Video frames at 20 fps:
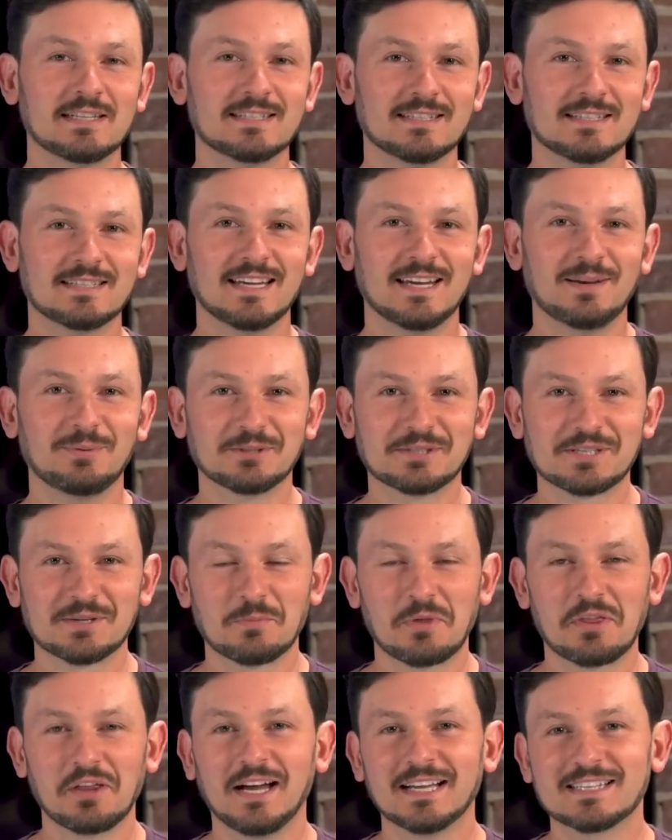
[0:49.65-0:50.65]
to the table
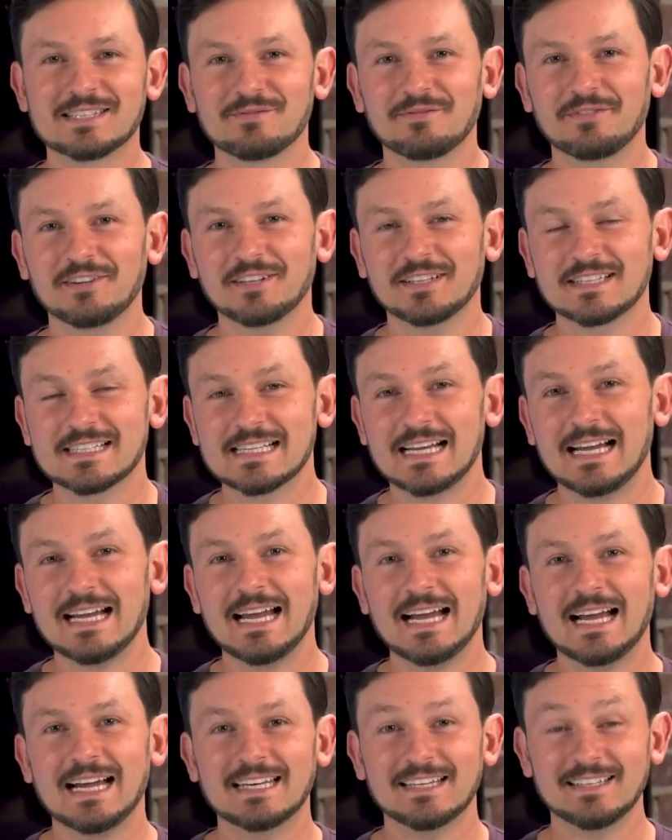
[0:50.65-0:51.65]
some thoughts and feelings I
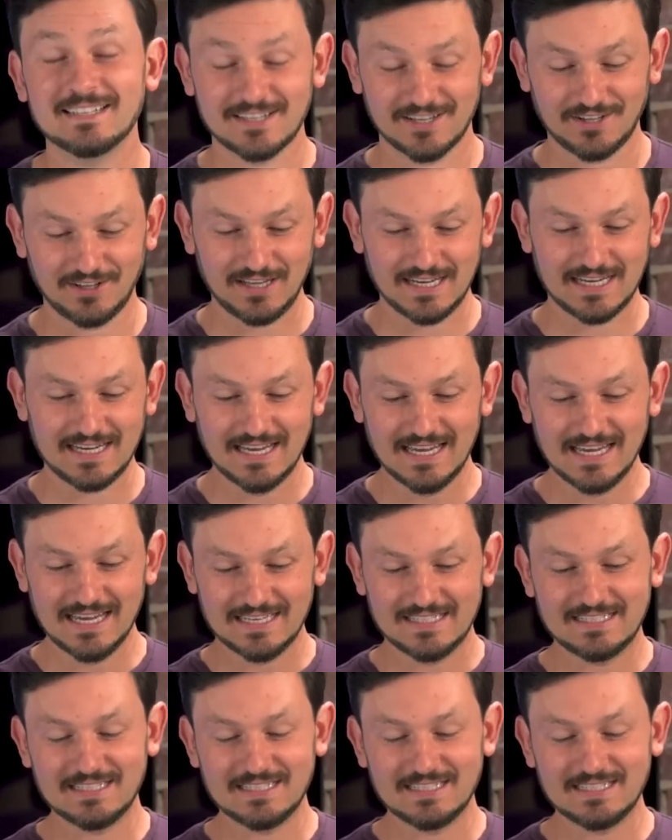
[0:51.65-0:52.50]
had until I